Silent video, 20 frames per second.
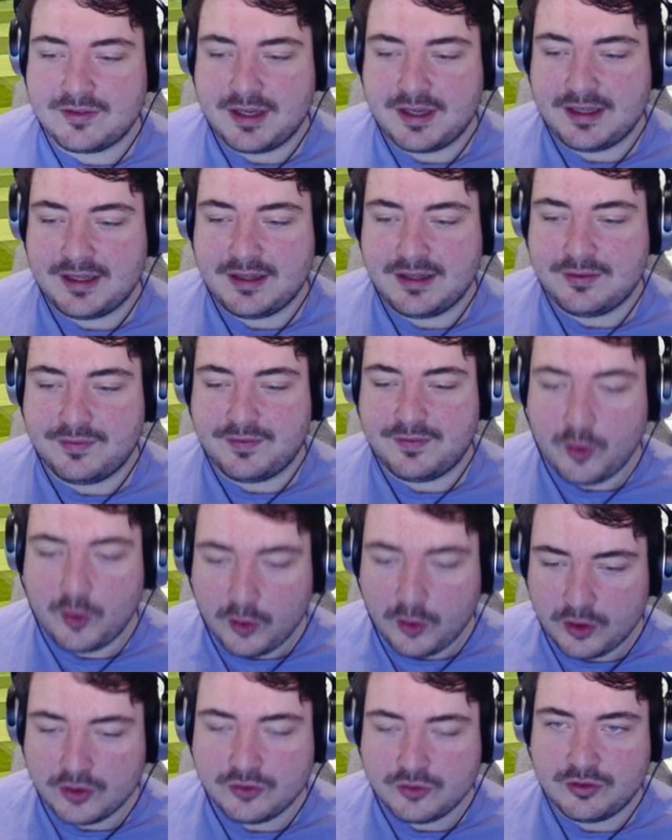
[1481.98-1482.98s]
Indies
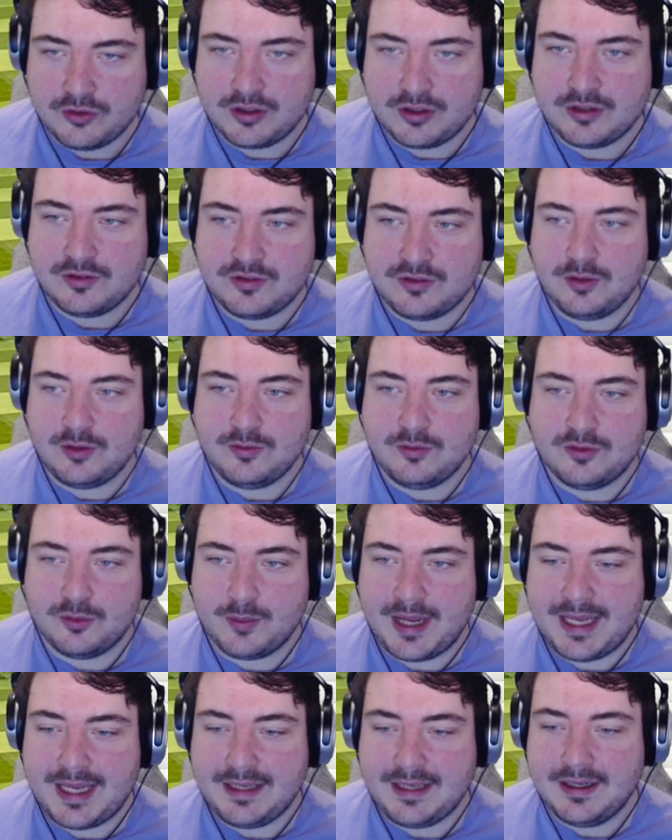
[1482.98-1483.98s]
402 to
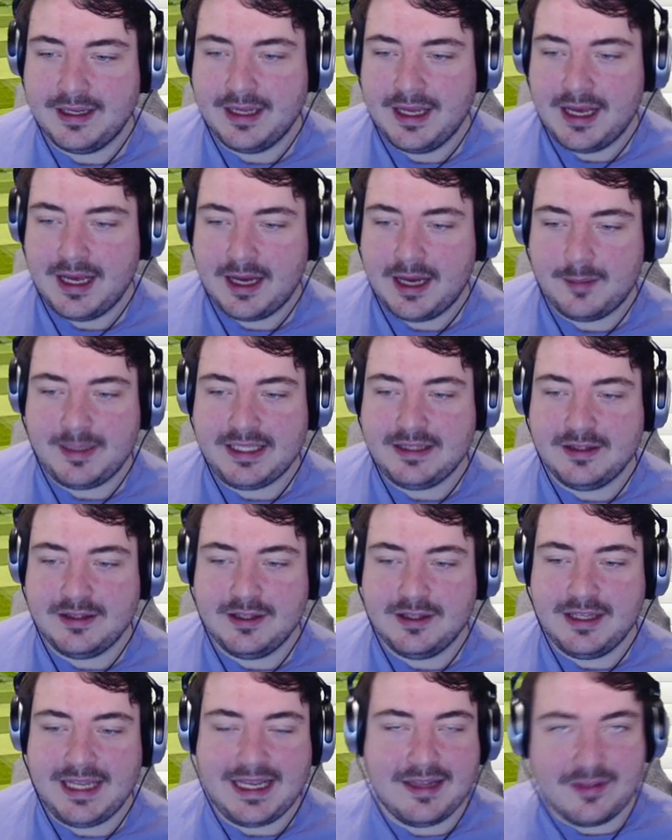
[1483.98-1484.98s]
win. I
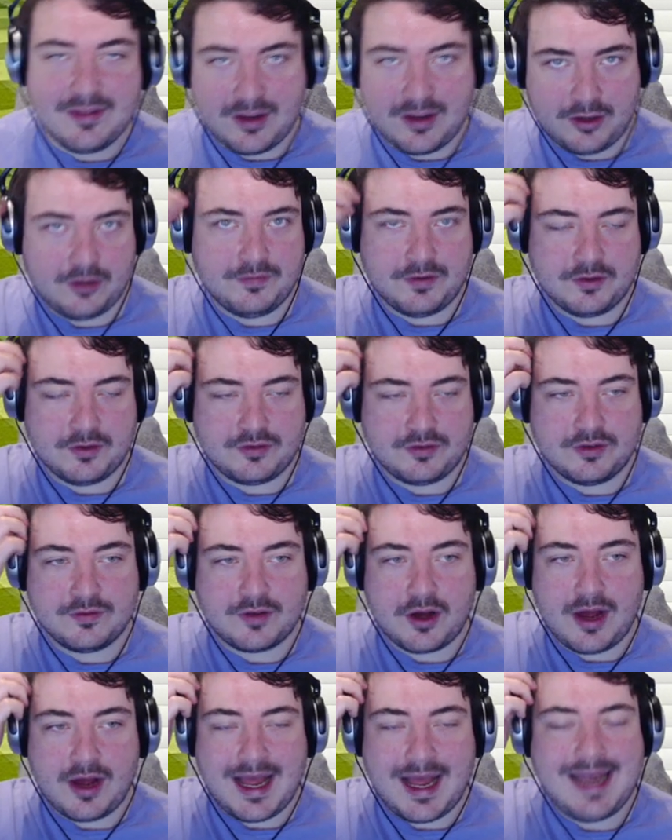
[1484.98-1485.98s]
mean, neither of us have
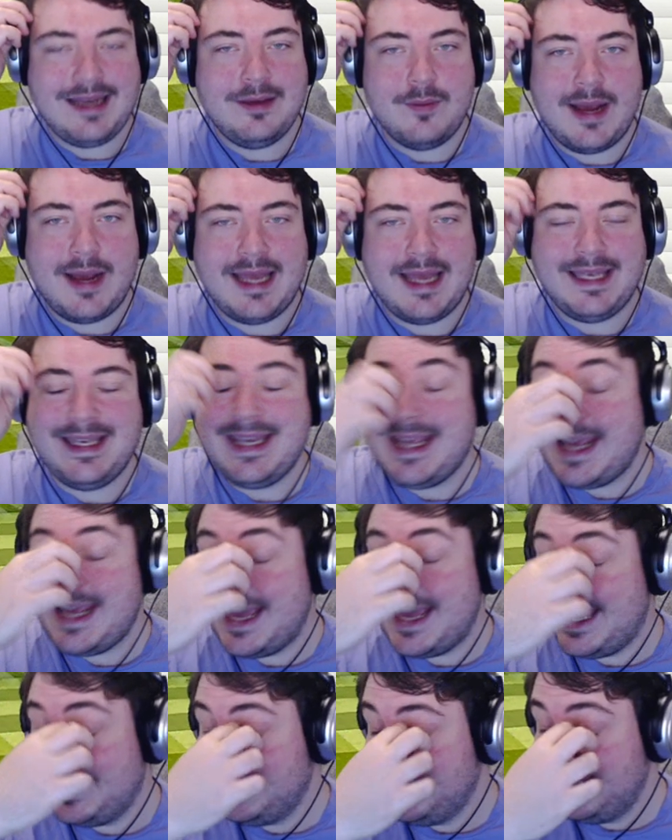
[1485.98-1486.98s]
got anywhere
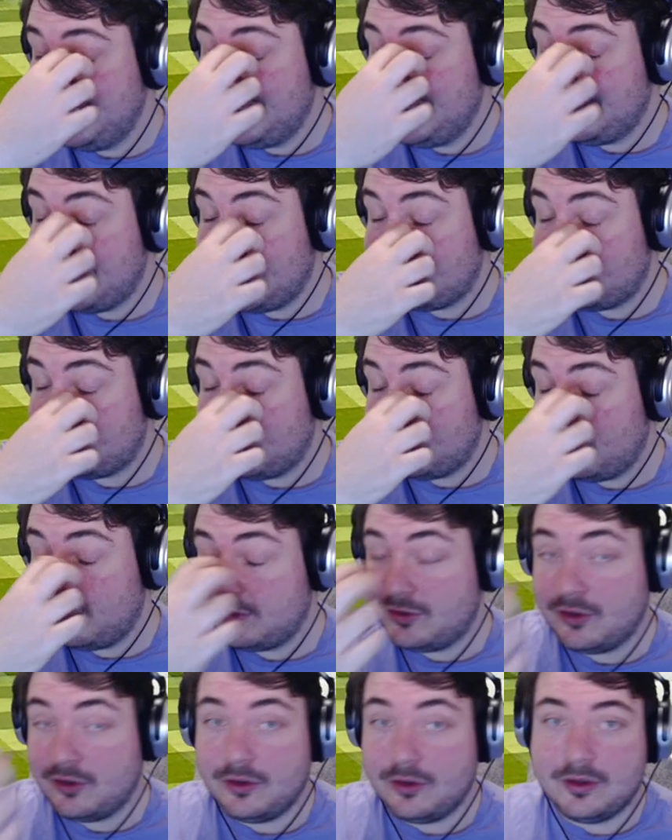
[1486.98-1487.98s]
near that sort
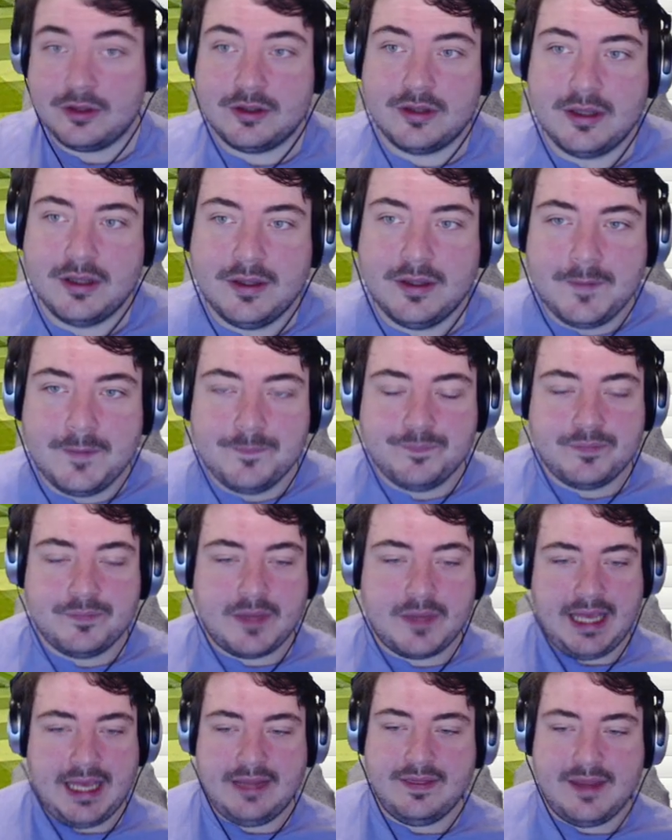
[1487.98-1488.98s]
of total
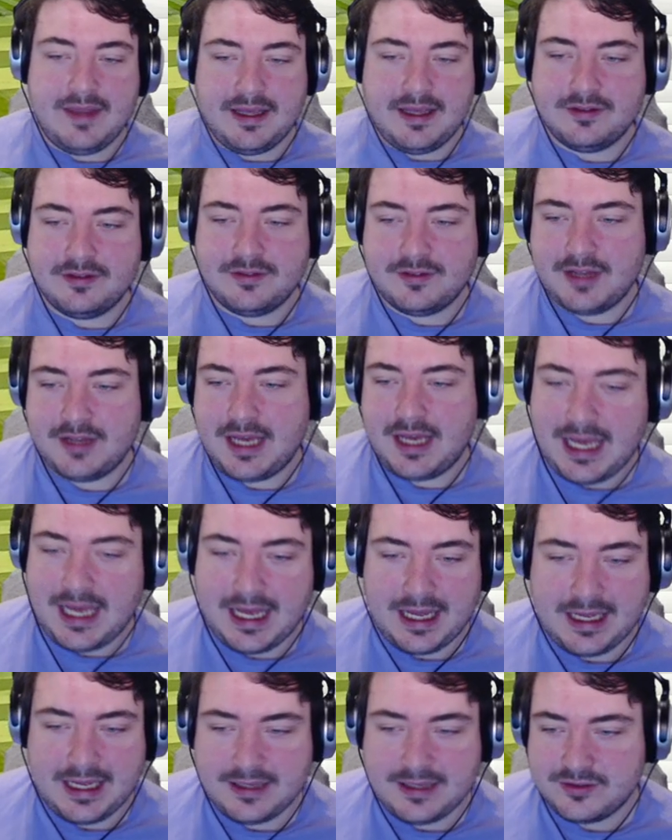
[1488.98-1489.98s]
in this
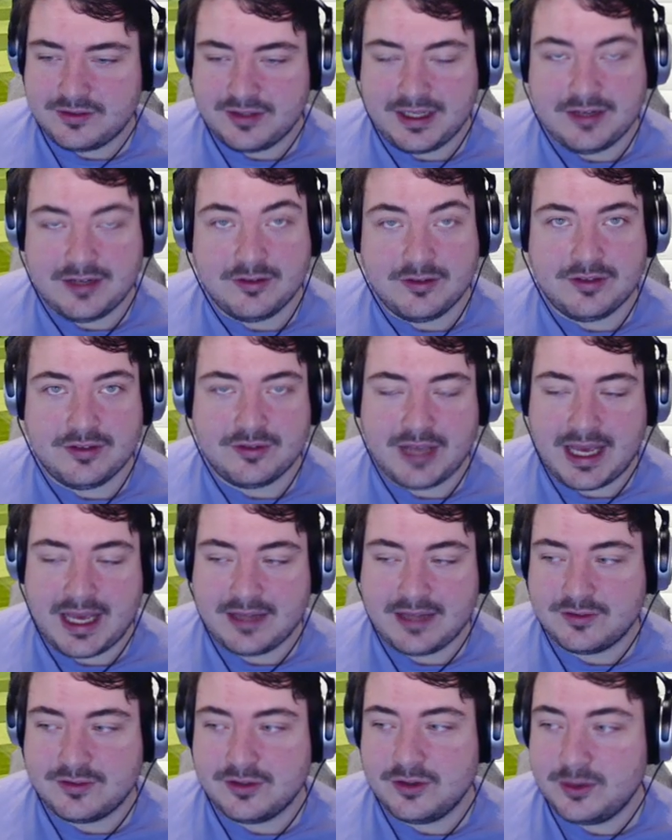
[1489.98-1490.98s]
uh, series
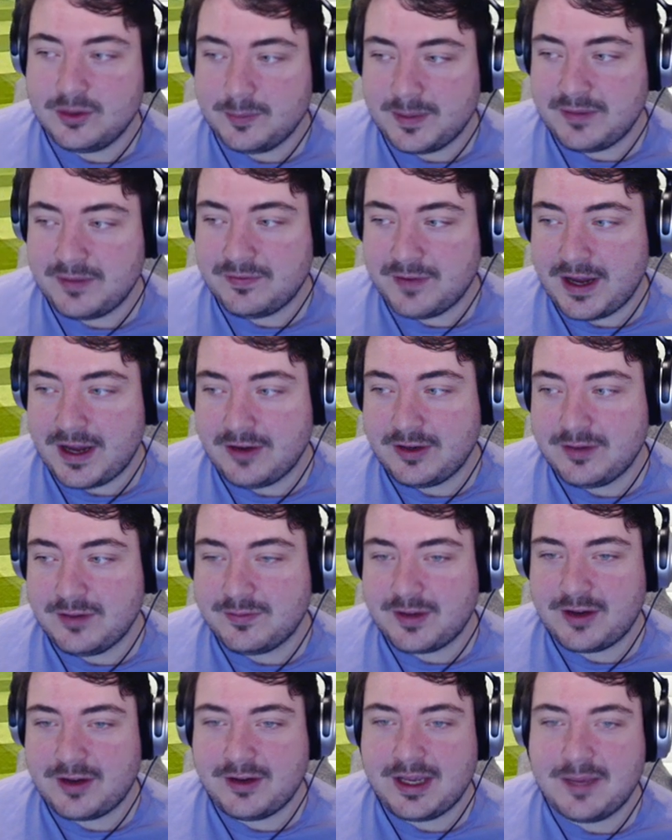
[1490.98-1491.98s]
yet, so it'll be very,
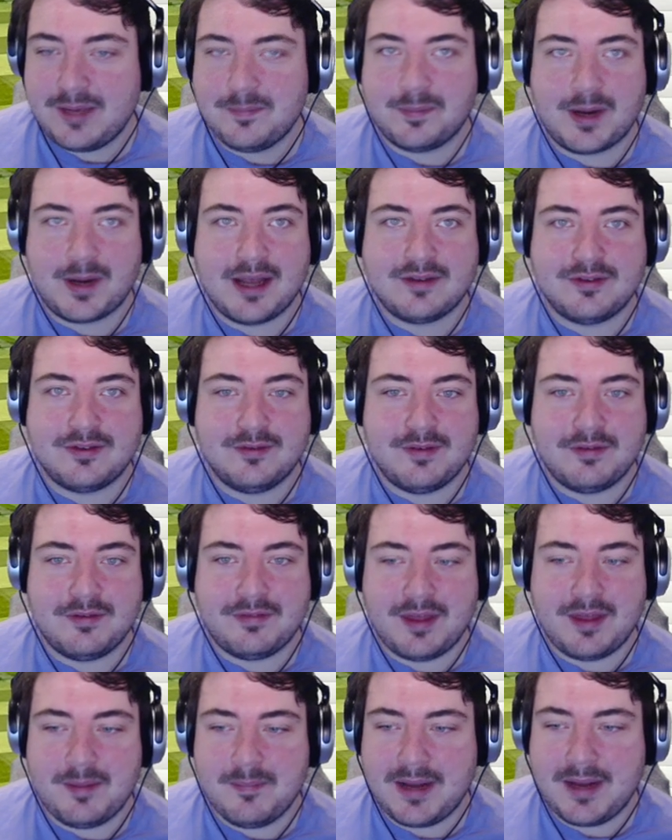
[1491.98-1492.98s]
very impressive
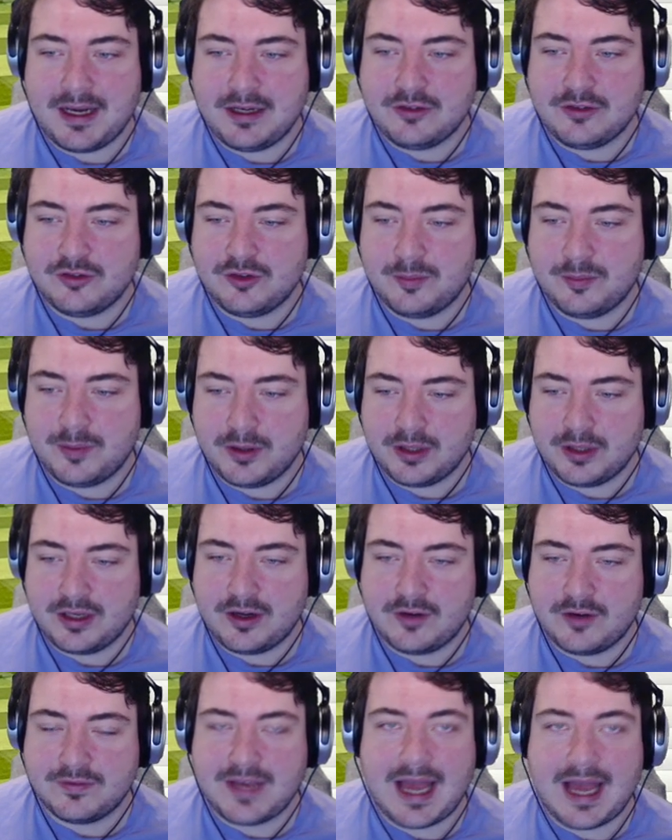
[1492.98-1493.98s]
if they manage to pull it
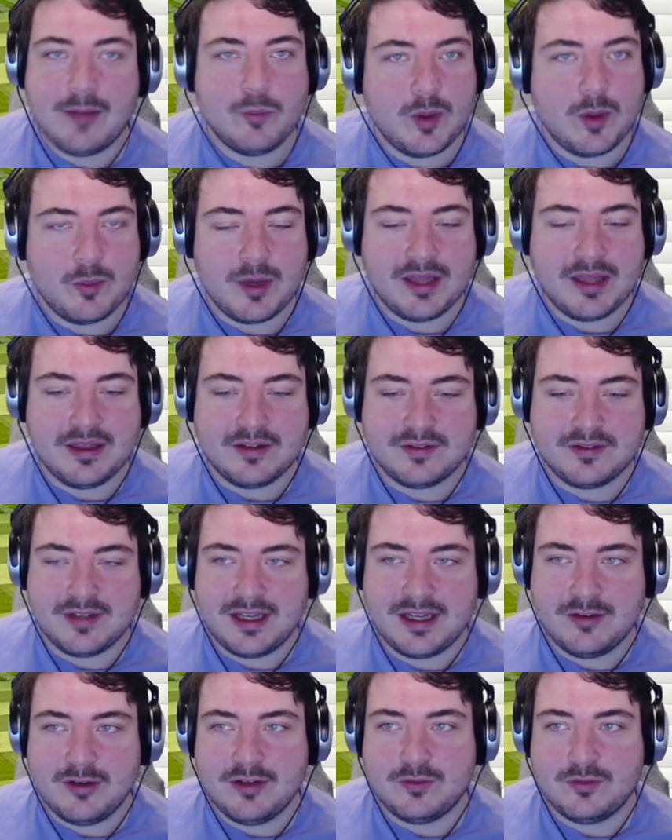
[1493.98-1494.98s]
off. Can we win the
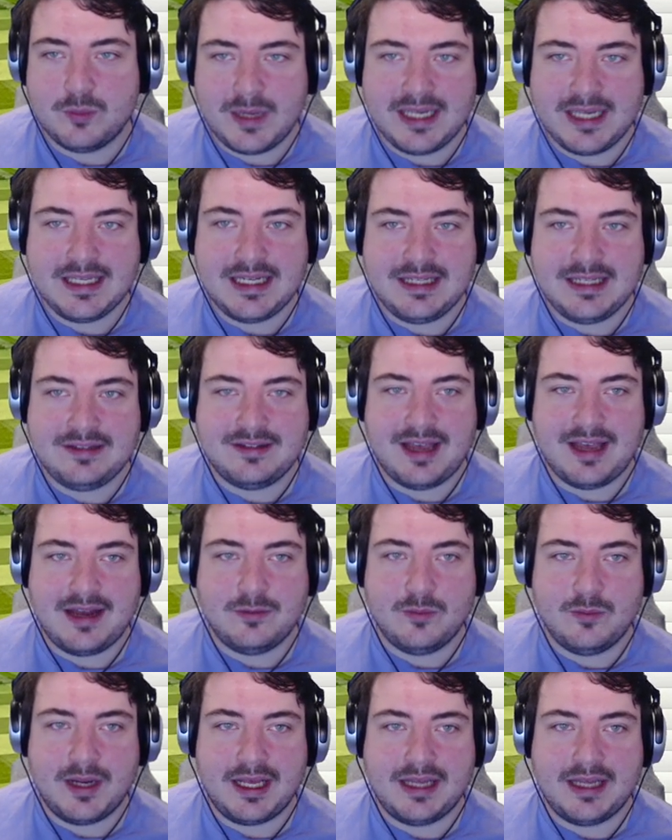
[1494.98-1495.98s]
series? We need
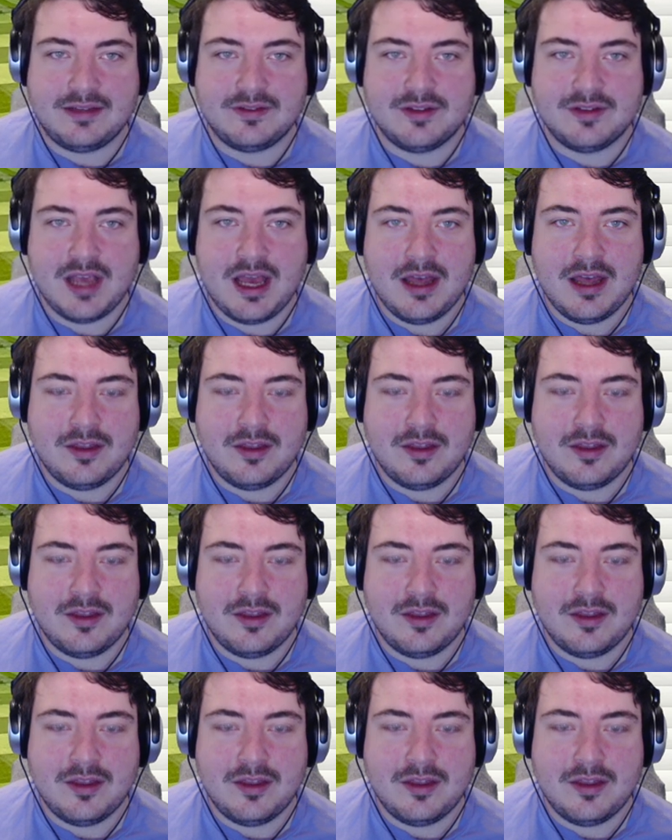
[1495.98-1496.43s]
10 wickets.